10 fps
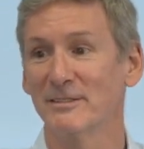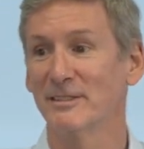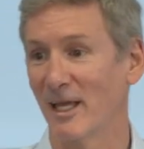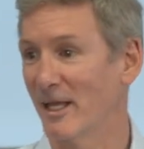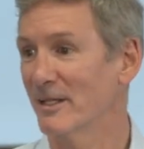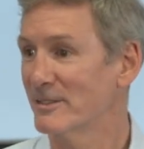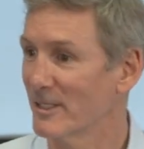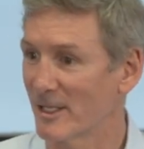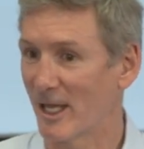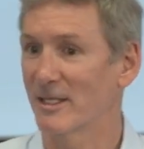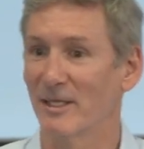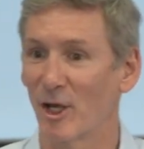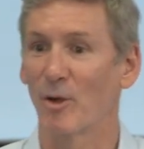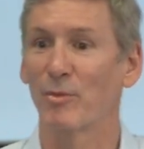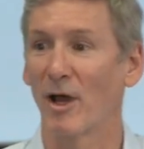thing to like get
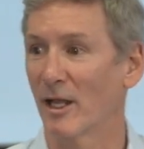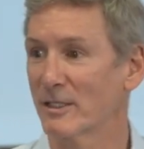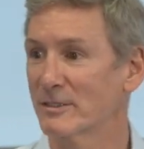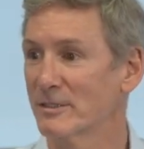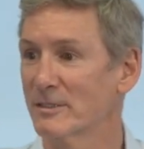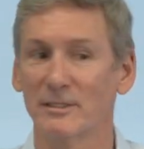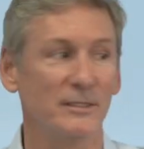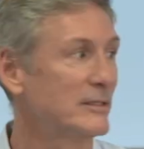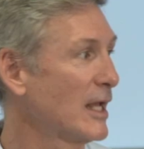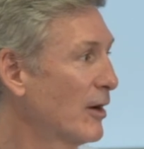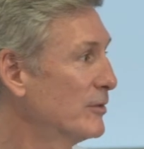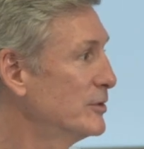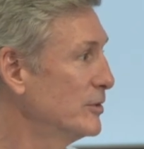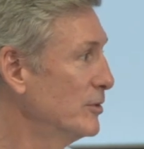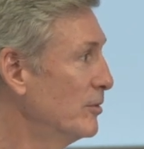our products down
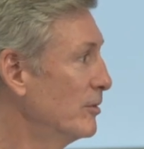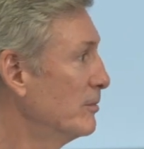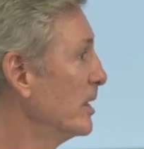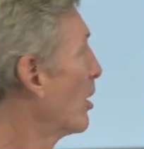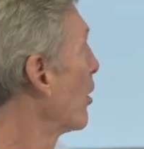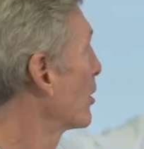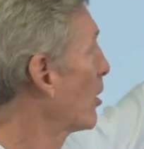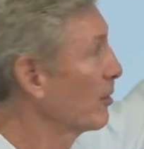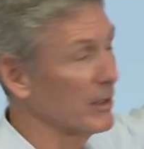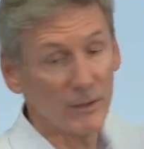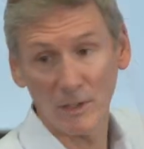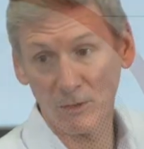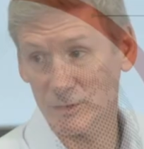to meet our carbon, our